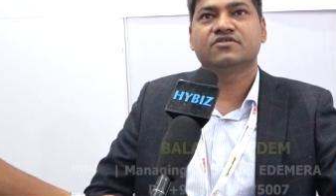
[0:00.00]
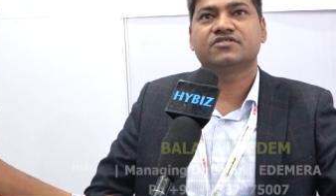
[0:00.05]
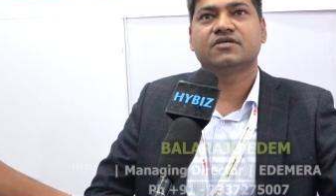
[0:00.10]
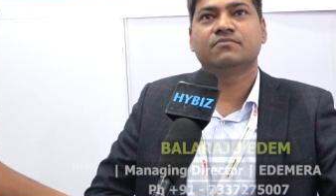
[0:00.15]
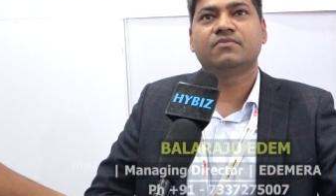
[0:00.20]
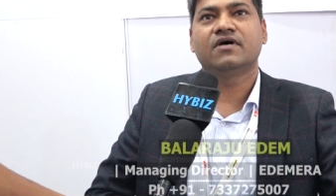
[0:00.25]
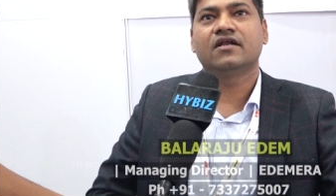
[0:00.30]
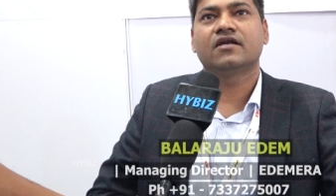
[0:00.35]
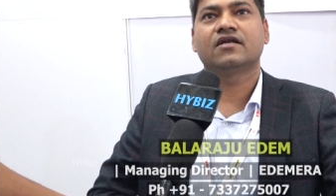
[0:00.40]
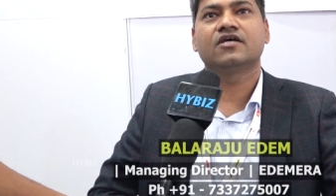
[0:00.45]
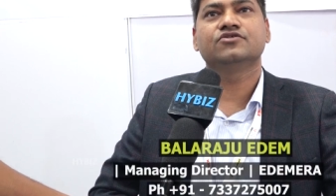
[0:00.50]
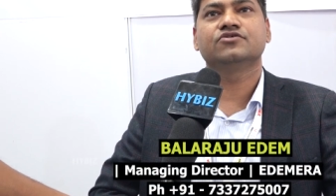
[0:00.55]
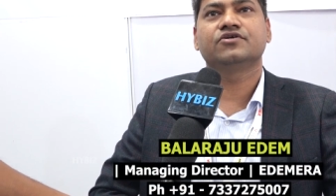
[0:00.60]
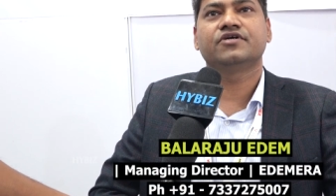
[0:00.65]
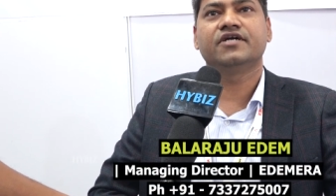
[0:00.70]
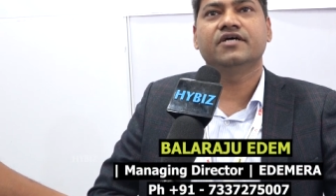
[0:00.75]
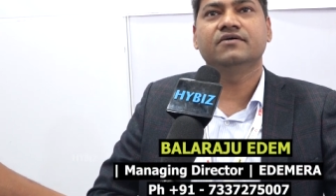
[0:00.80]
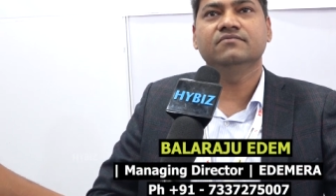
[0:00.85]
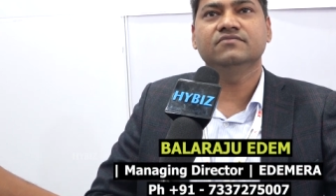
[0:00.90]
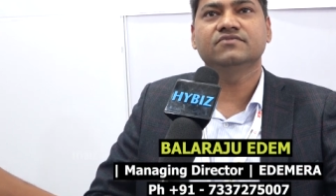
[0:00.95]
Mr.
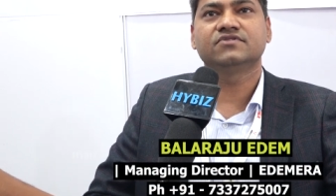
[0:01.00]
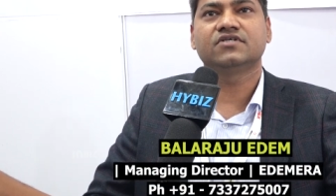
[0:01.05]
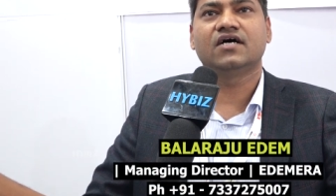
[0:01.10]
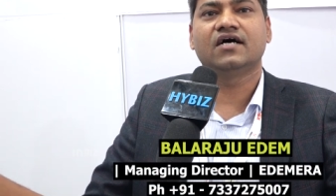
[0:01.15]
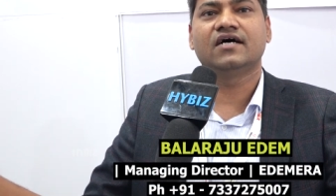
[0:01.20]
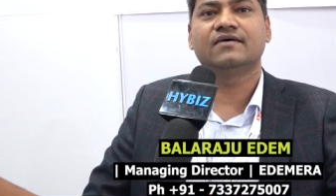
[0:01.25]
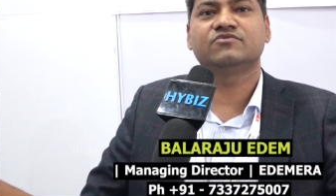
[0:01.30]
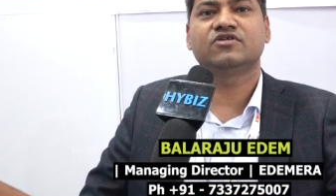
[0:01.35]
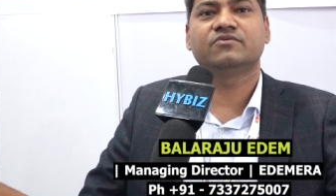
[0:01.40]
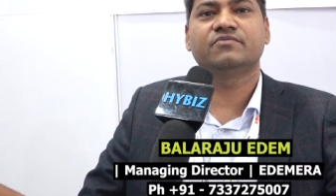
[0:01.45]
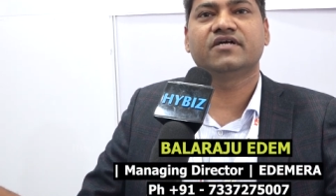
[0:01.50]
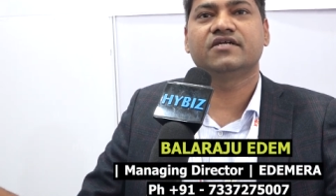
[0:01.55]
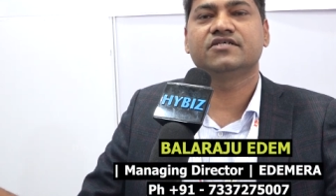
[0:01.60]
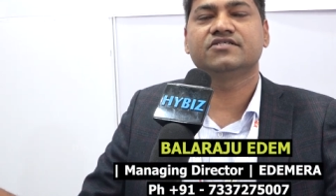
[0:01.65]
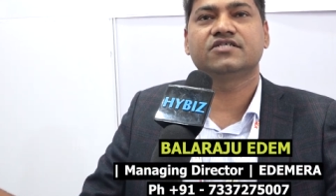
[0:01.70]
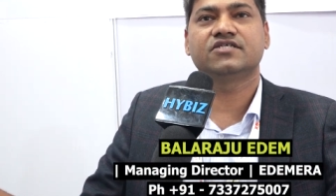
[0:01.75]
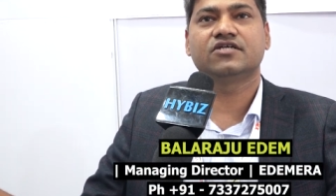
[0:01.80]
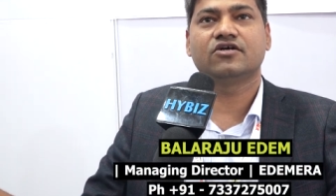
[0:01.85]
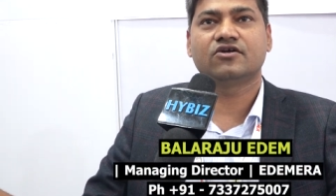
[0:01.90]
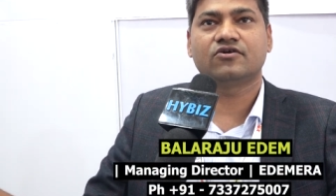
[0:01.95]
Balaraju Edam. So I am the
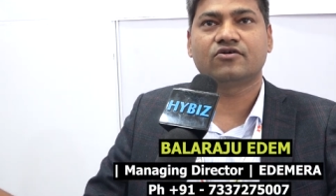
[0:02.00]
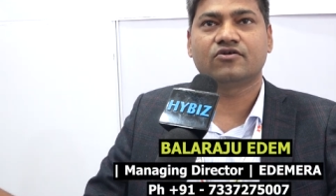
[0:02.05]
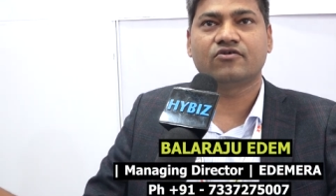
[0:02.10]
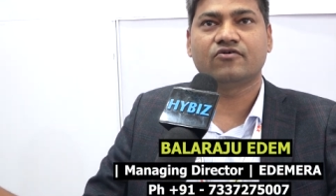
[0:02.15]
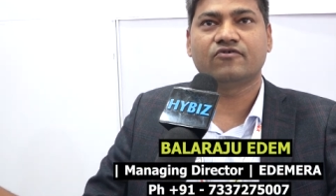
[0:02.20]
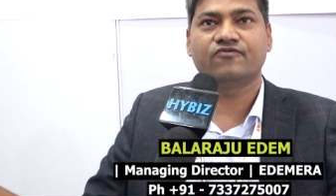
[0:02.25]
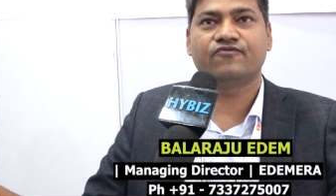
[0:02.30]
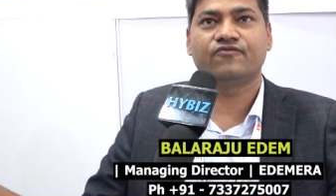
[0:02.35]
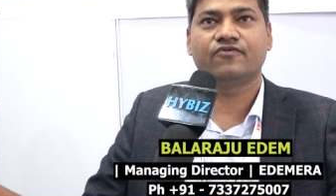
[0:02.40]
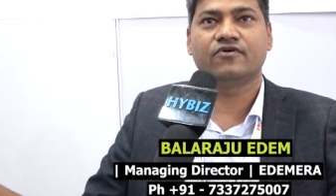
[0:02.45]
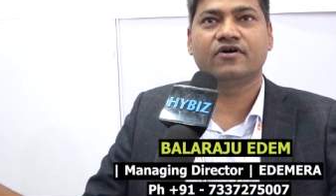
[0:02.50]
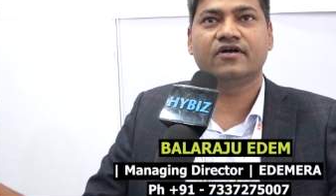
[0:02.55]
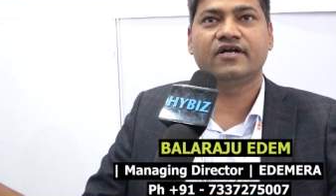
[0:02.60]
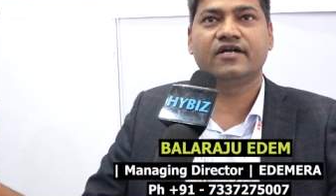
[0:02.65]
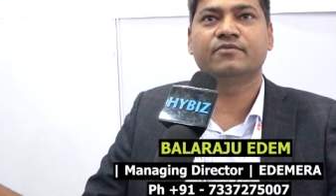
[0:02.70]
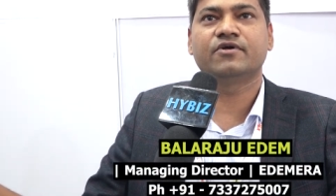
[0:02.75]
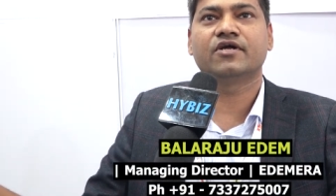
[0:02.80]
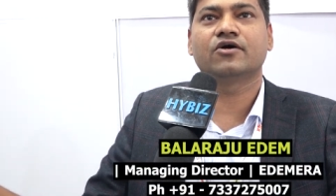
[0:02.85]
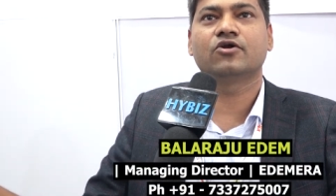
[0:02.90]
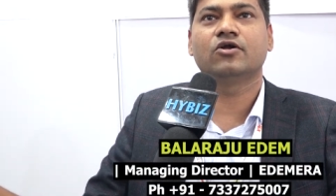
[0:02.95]
Managing Director of
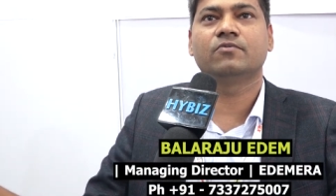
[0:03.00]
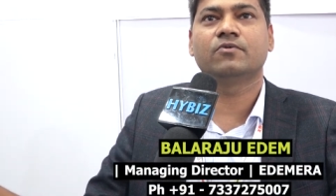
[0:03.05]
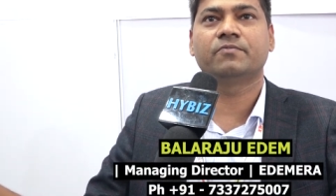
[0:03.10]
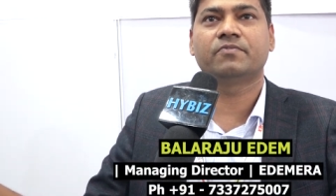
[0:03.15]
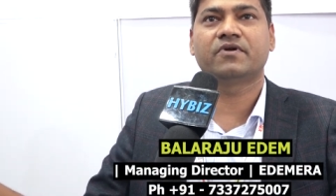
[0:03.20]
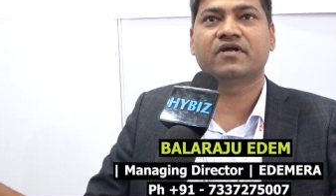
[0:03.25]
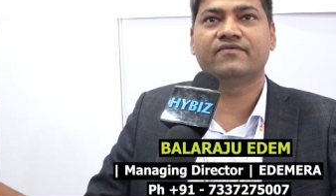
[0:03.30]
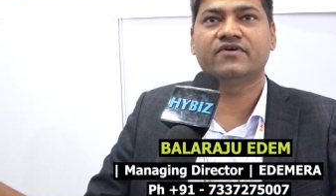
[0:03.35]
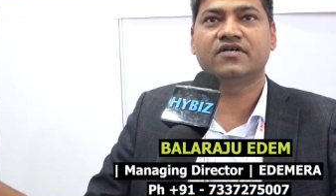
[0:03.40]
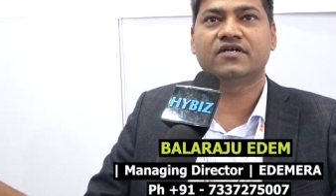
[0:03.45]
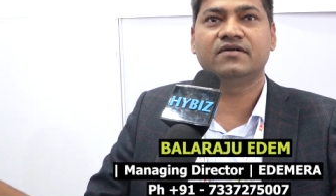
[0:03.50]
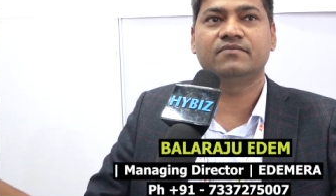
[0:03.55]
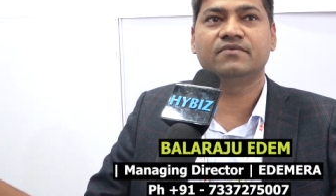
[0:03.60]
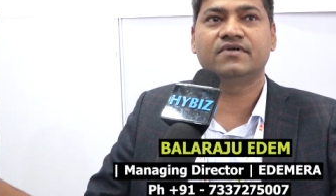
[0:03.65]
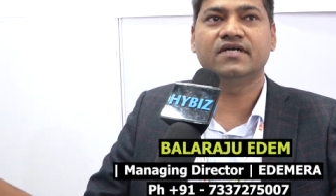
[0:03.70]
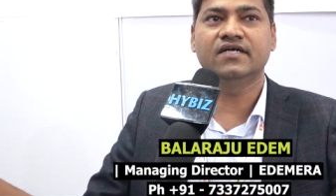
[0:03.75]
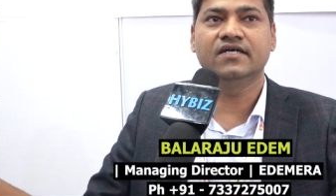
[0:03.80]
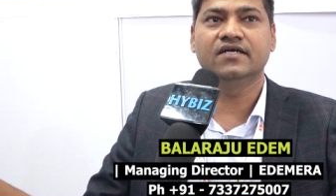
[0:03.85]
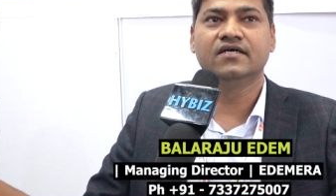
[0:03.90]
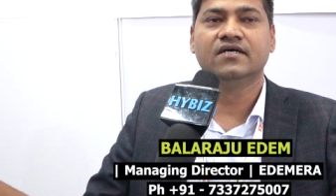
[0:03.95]
Edemera Global Private
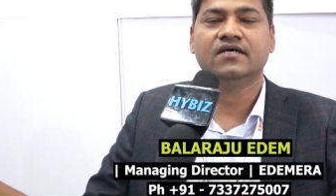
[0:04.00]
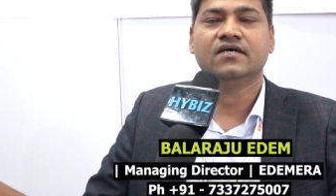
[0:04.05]
Limited.